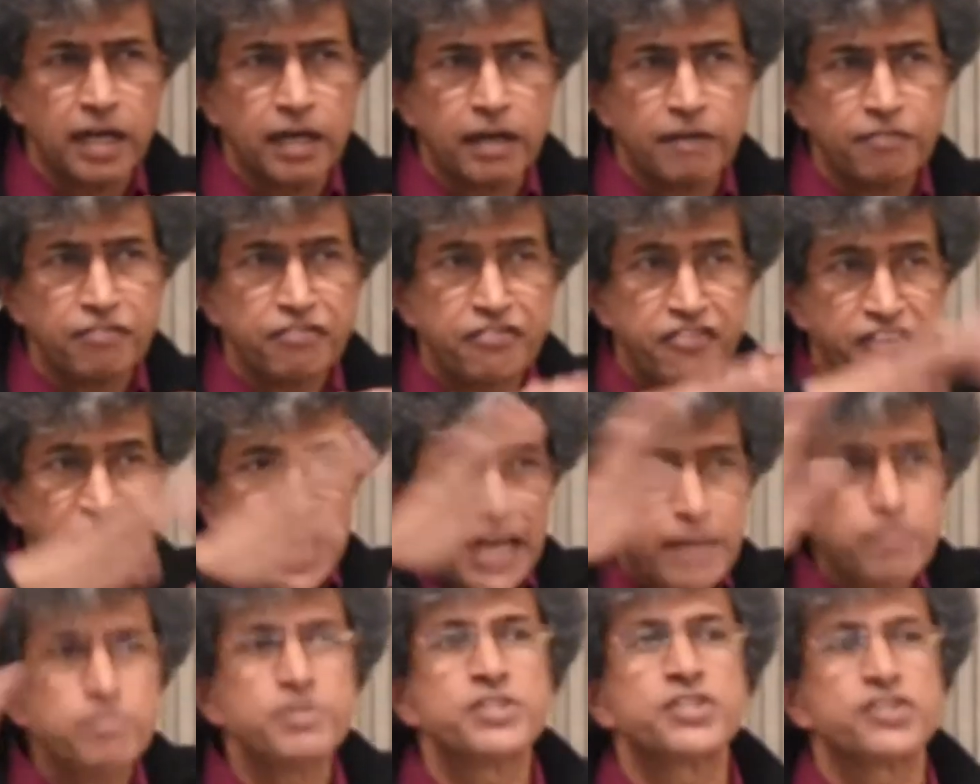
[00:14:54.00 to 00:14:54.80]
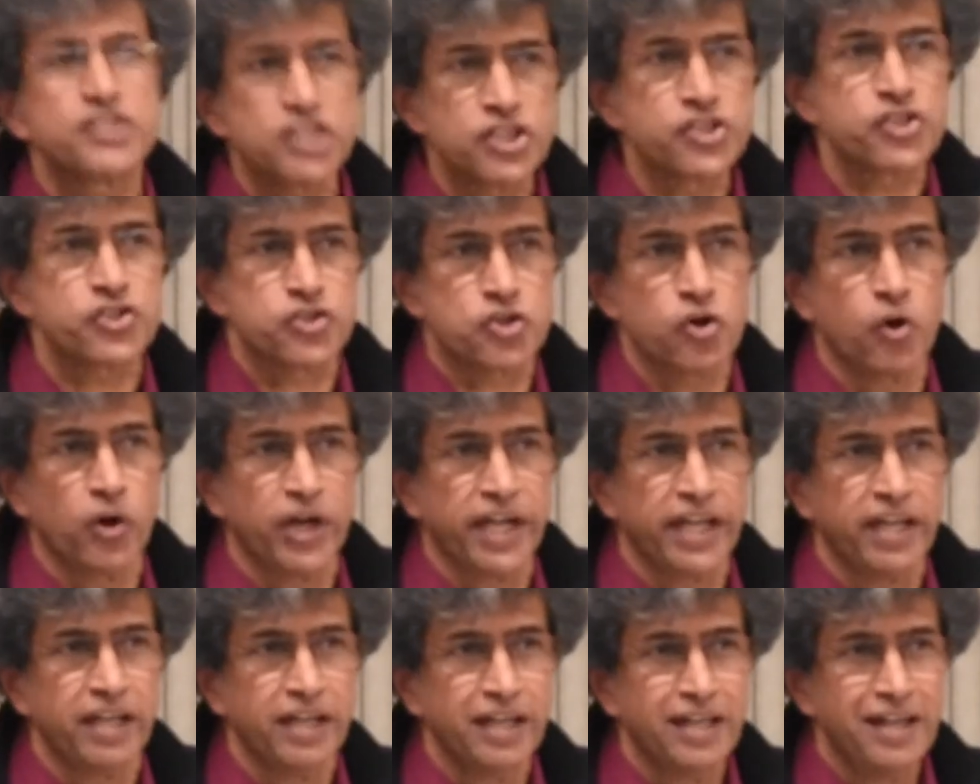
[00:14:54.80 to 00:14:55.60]
frames the
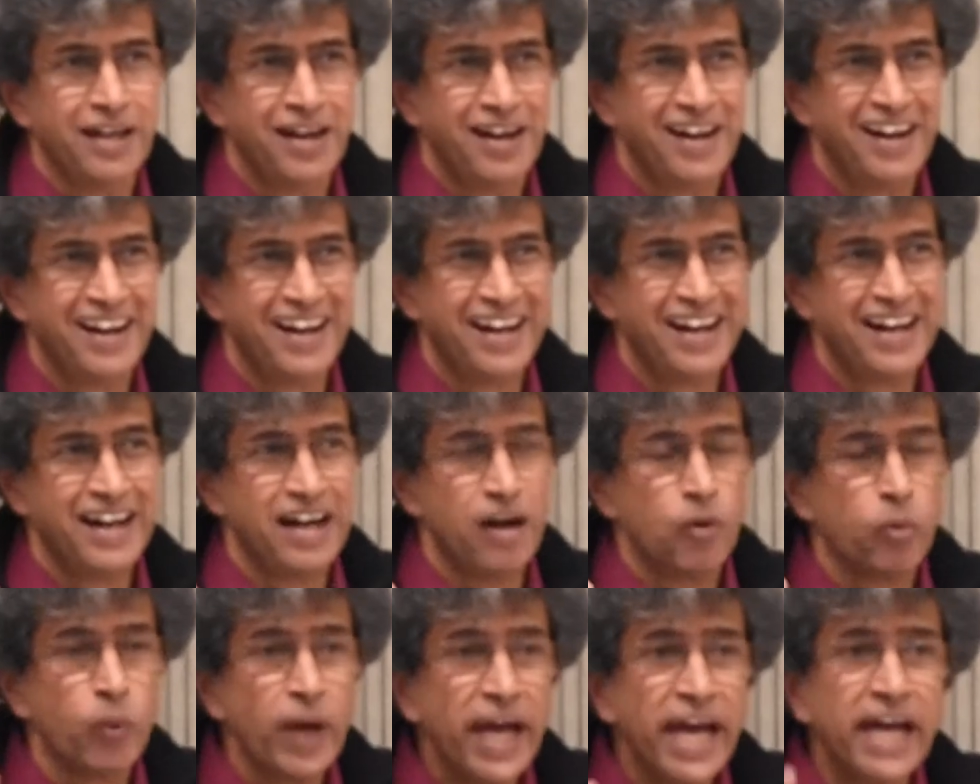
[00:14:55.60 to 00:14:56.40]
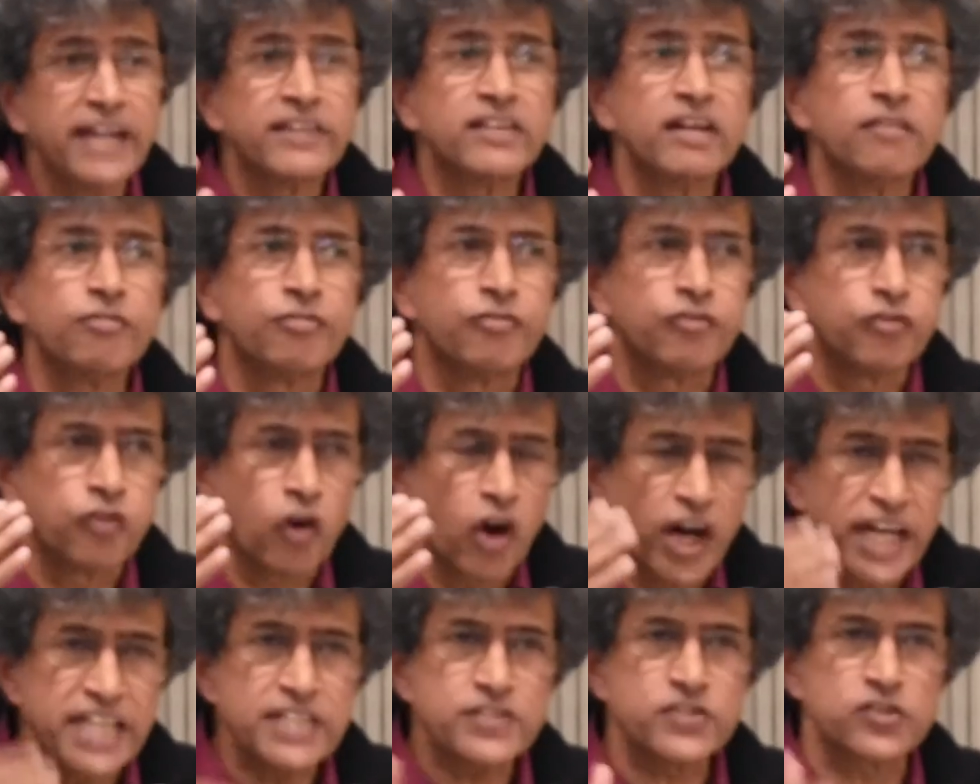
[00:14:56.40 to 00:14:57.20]
story, where the
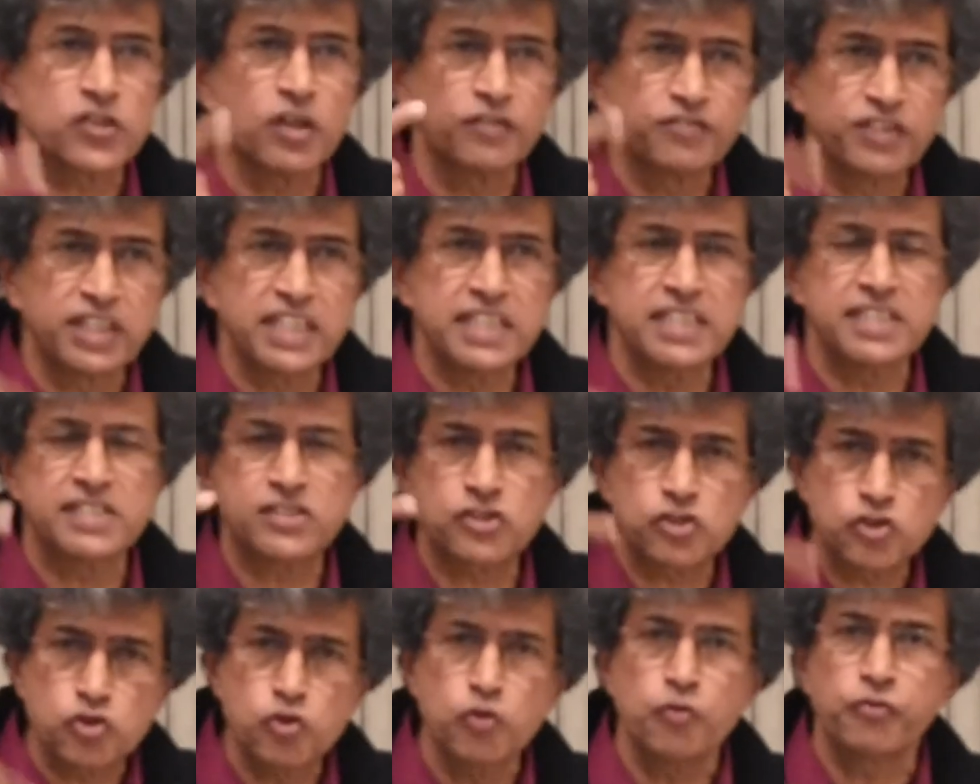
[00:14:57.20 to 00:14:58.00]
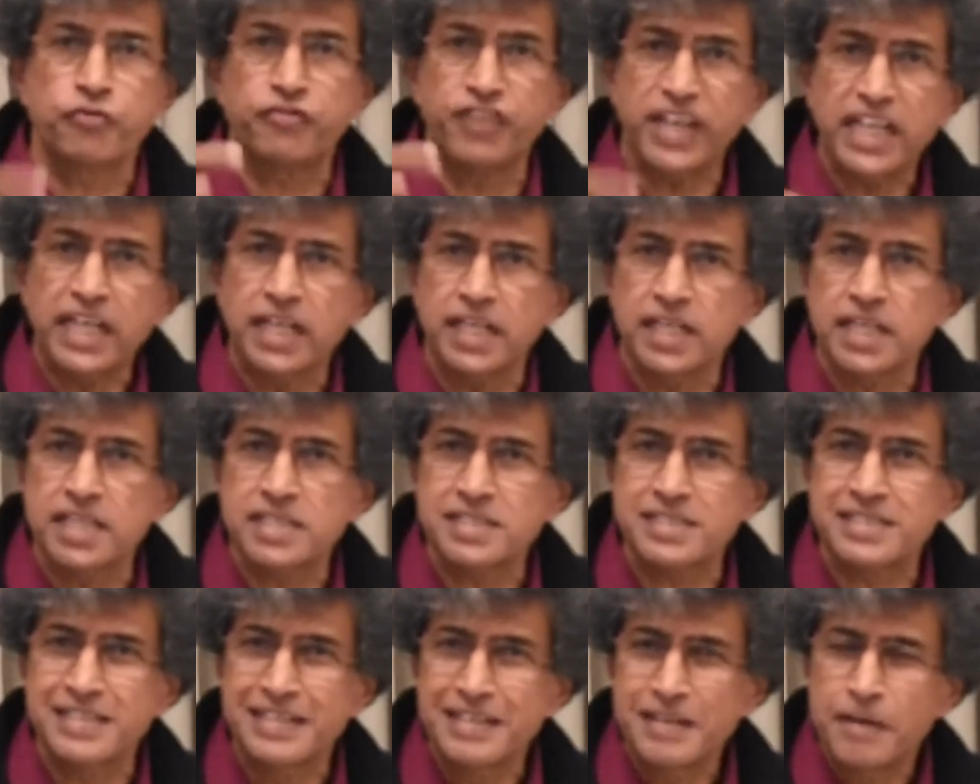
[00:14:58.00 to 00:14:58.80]
voice of these two
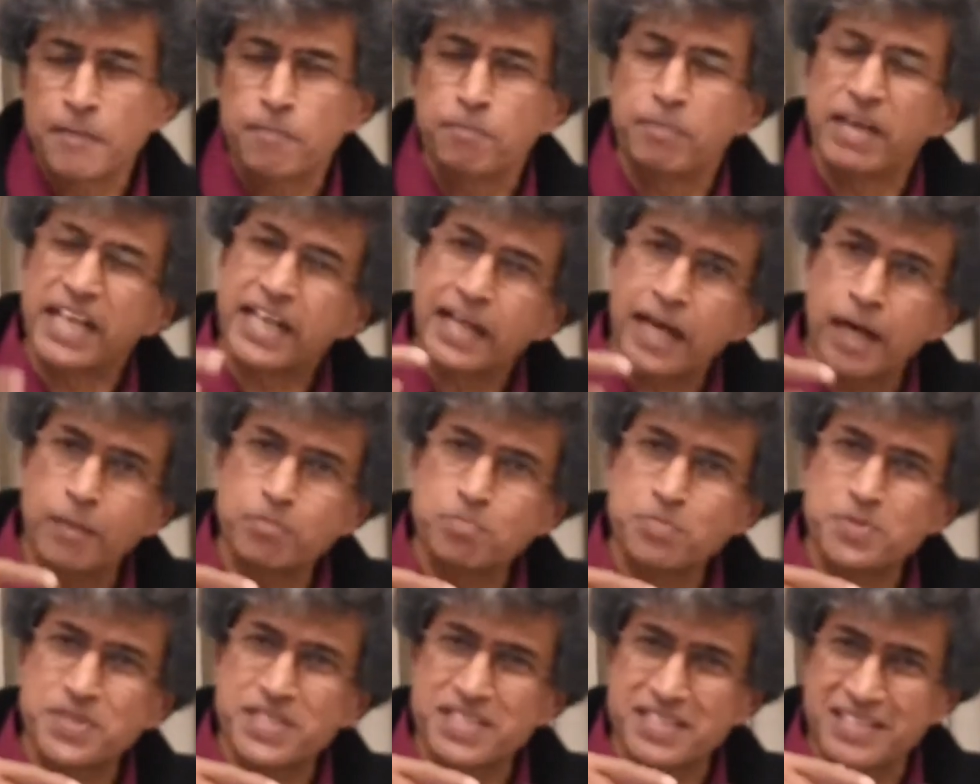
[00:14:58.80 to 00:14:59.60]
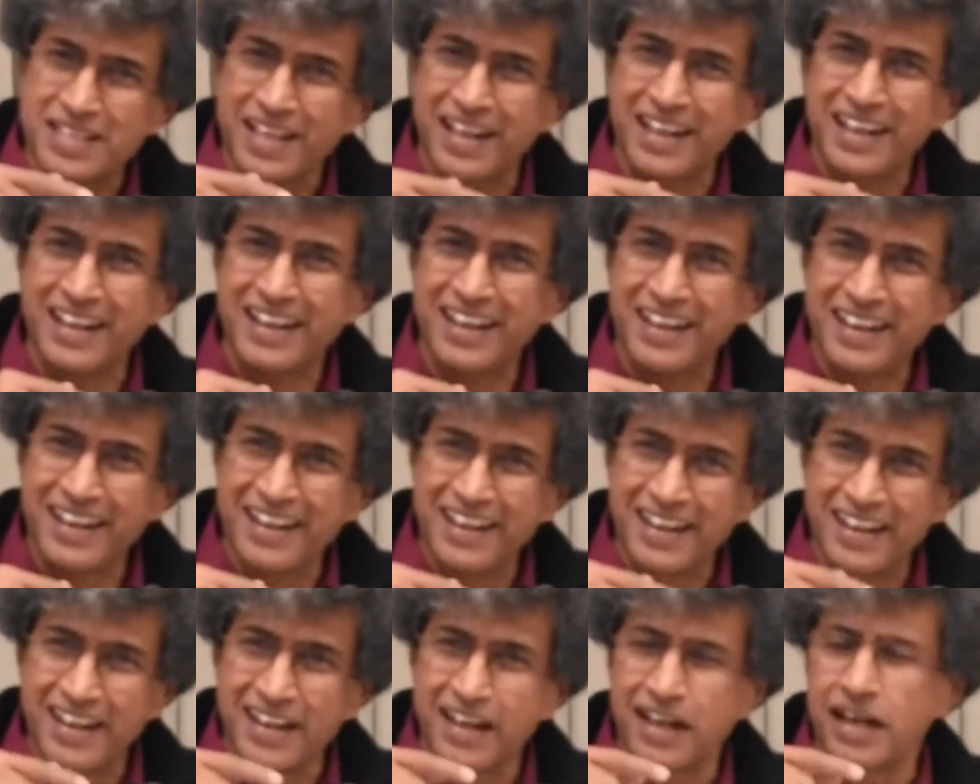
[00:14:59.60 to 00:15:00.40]
figures becomes
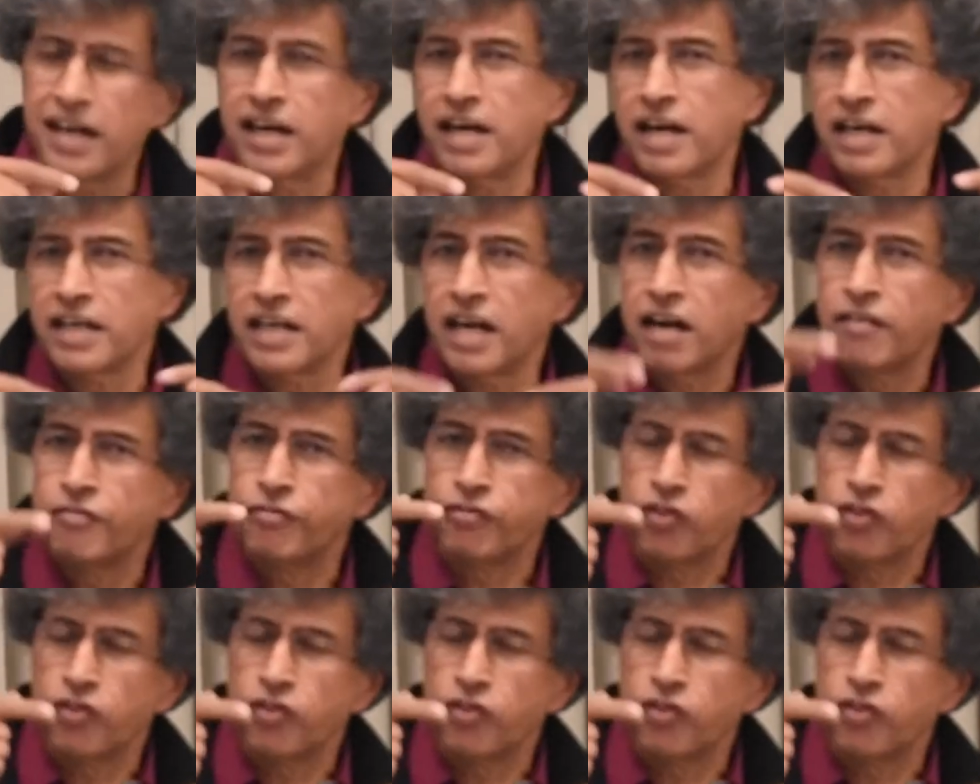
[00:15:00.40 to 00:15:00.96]
a